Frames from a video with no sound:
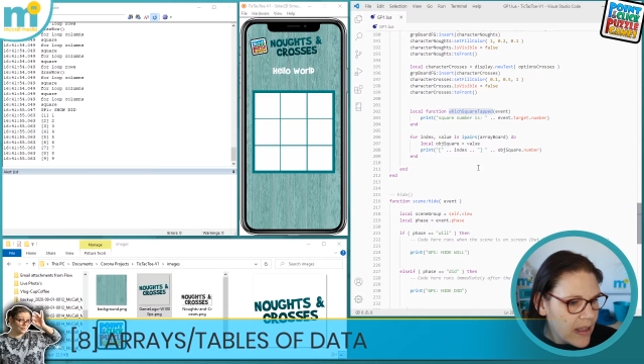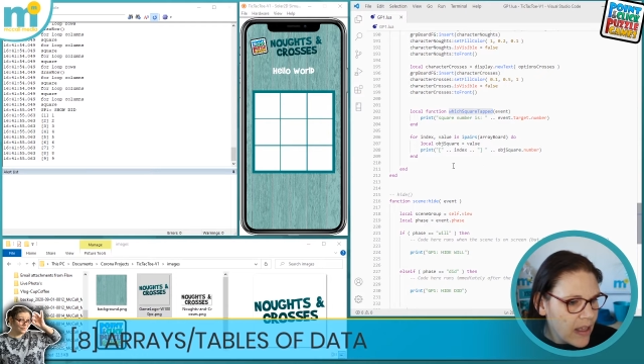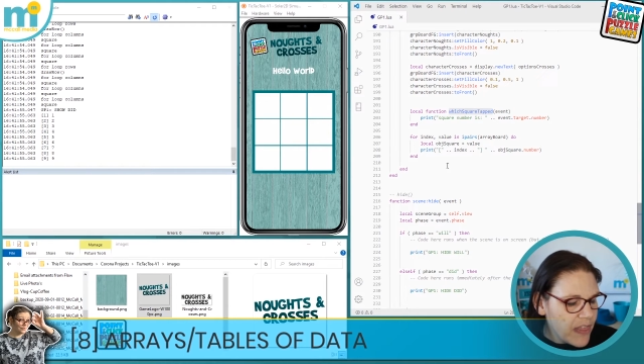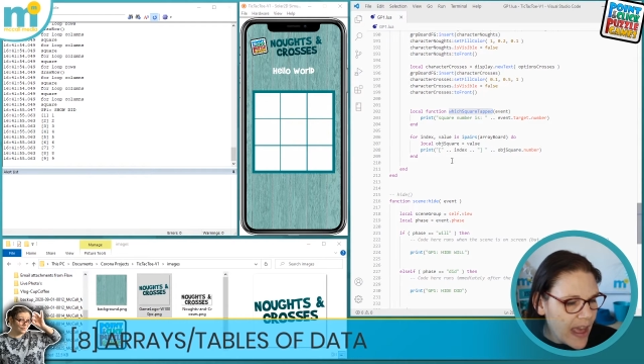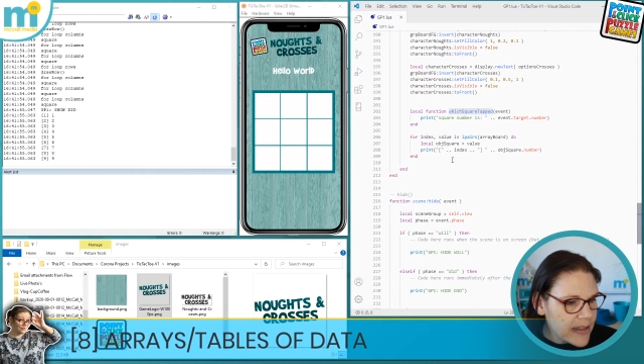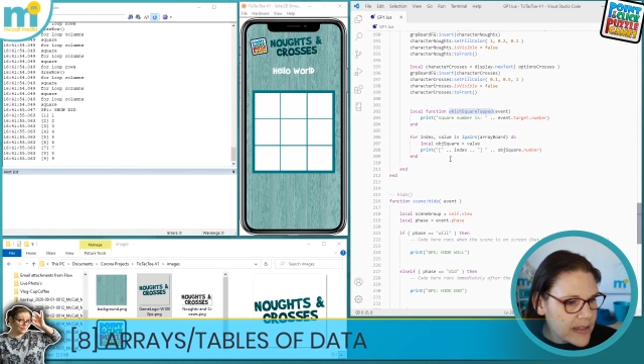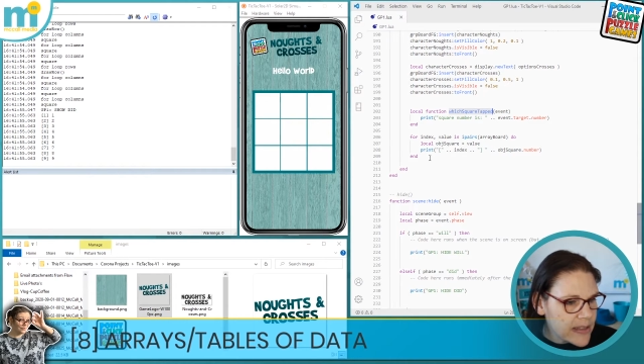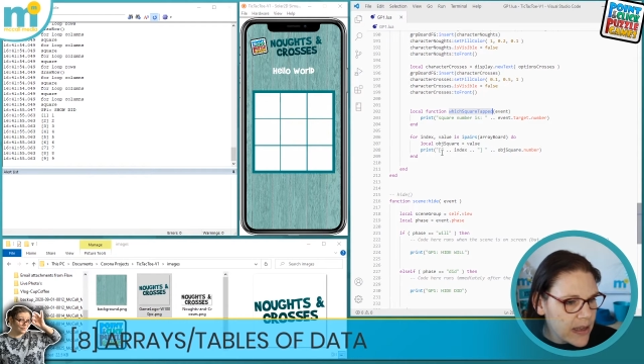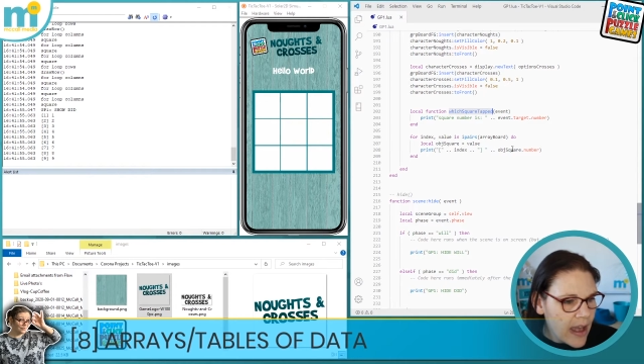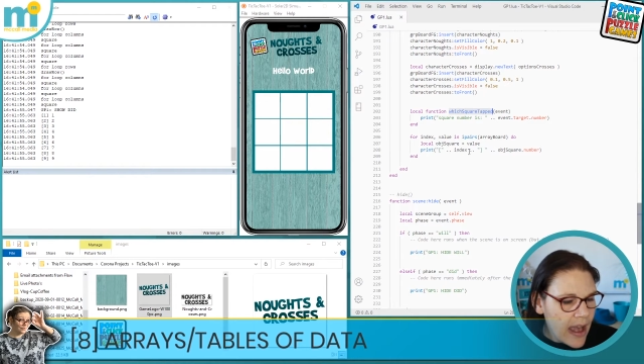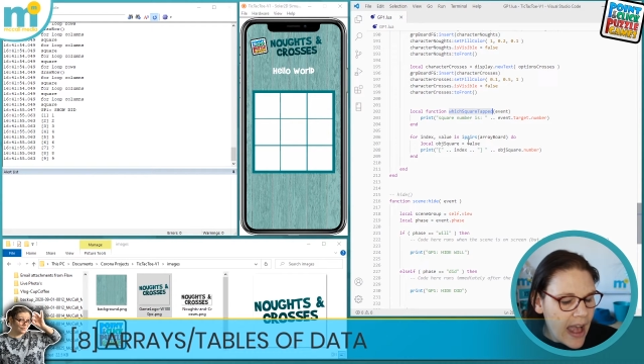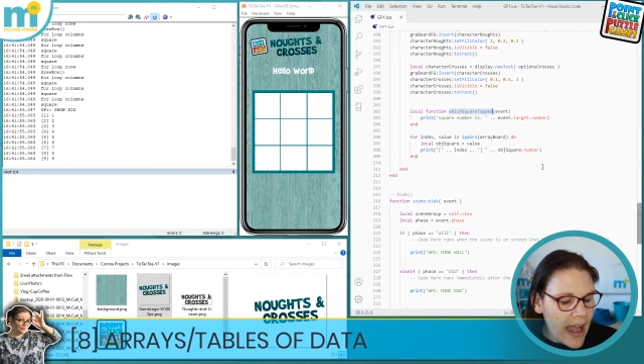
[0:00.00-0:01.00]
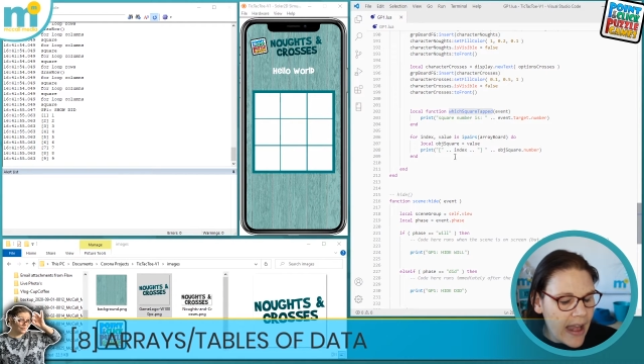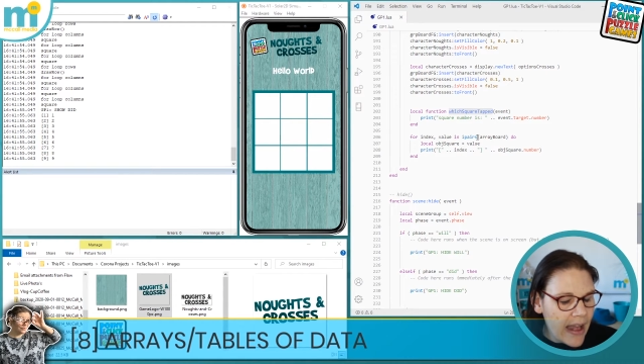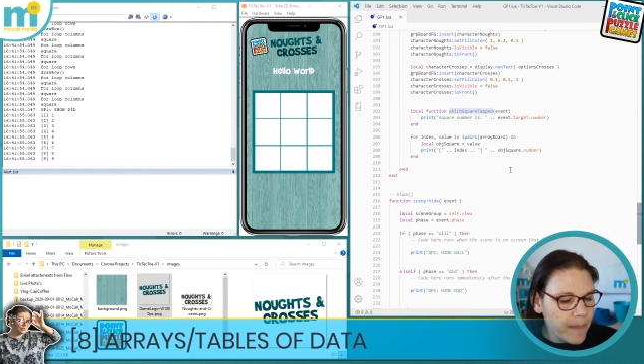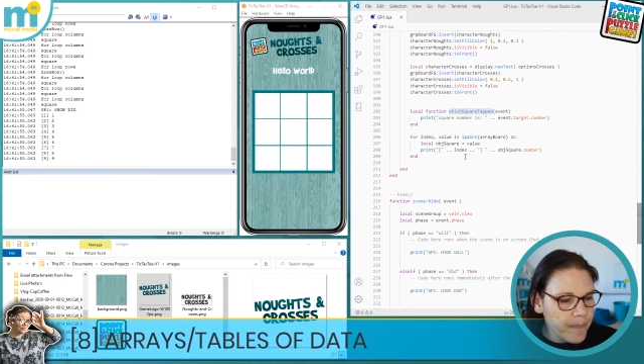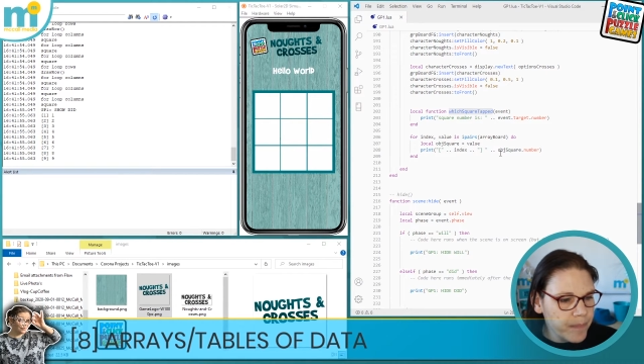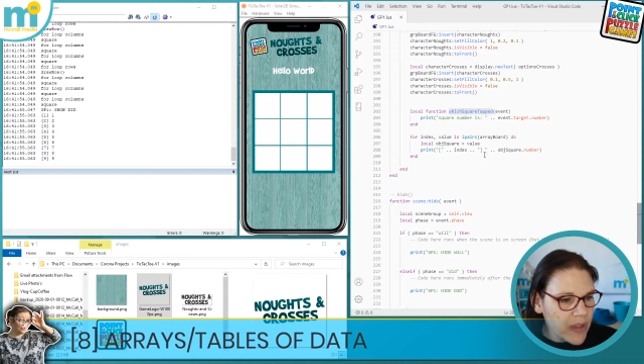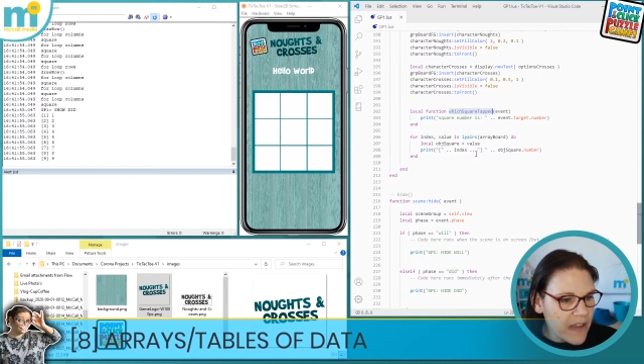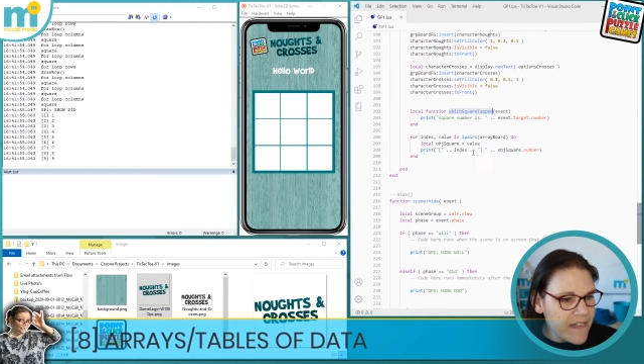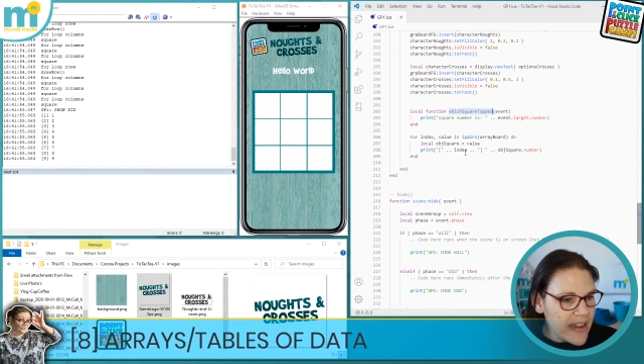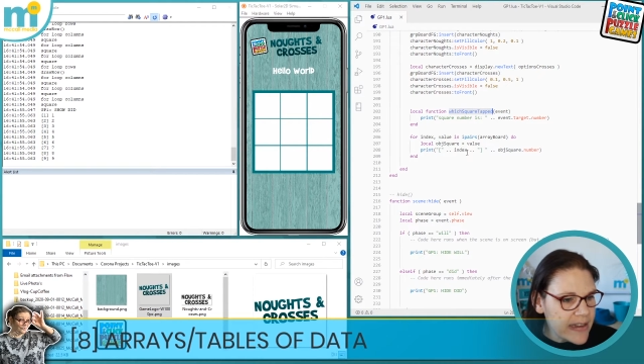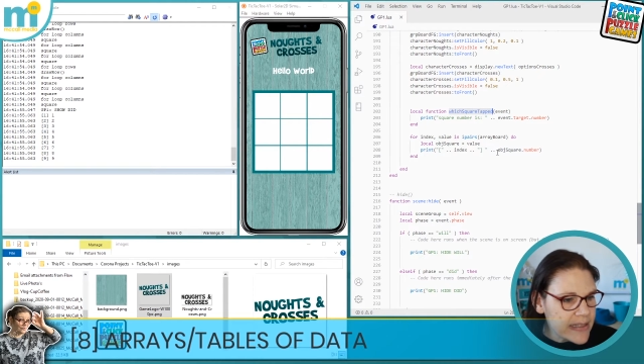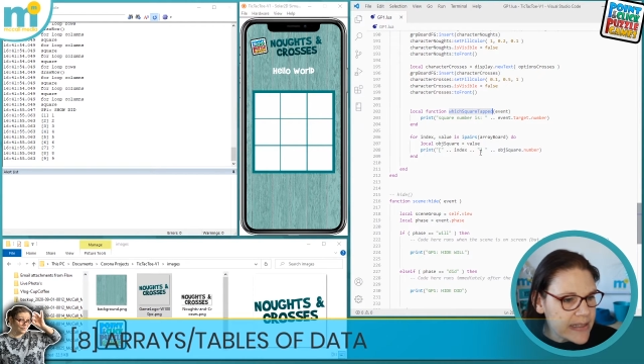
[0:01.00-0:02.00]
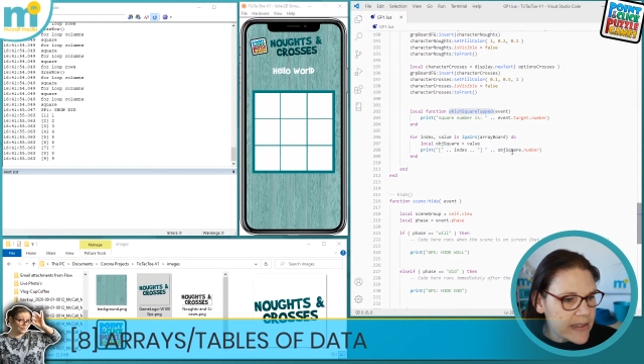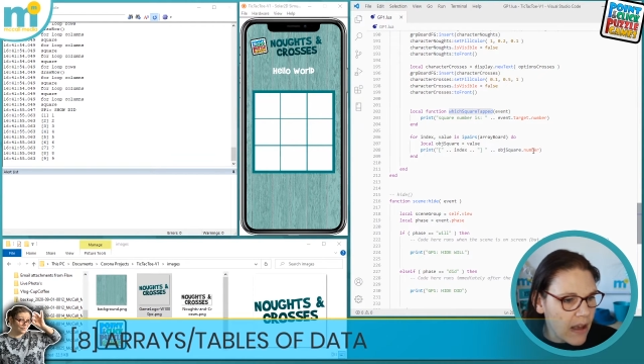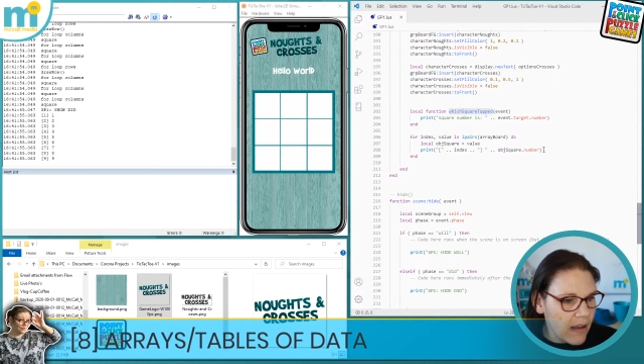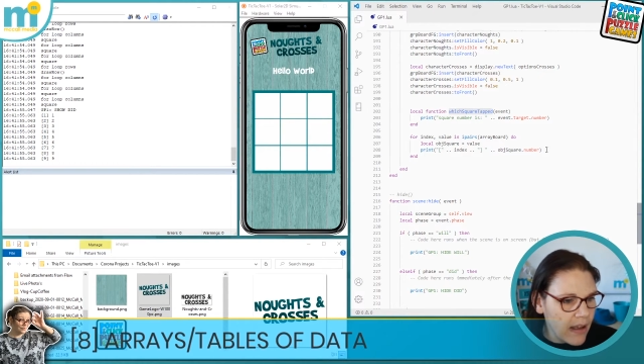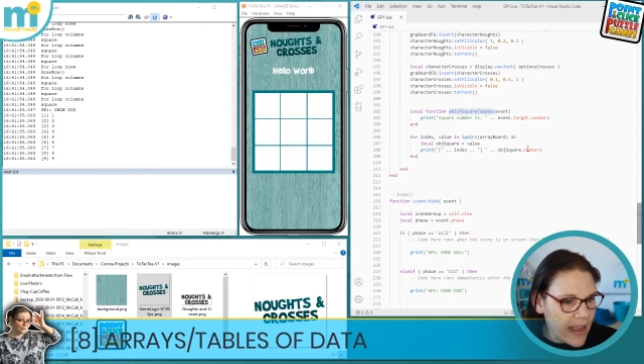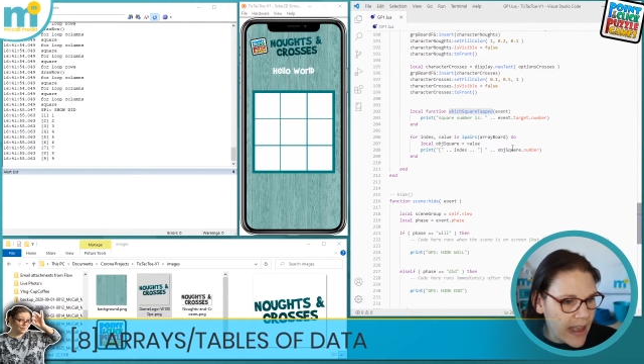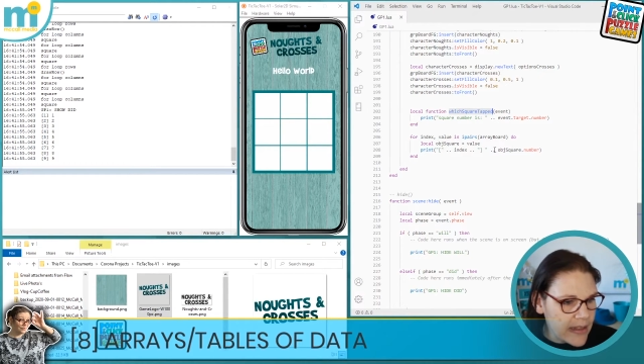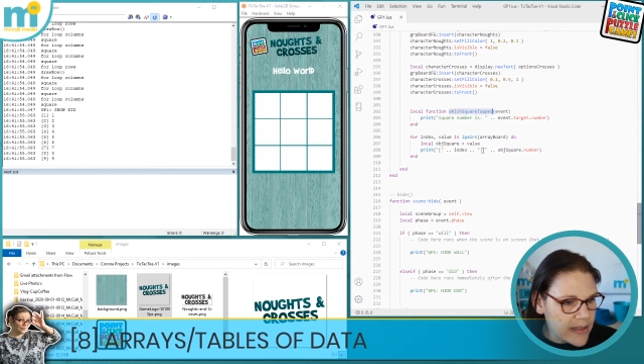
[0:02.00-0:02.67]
that event listener again.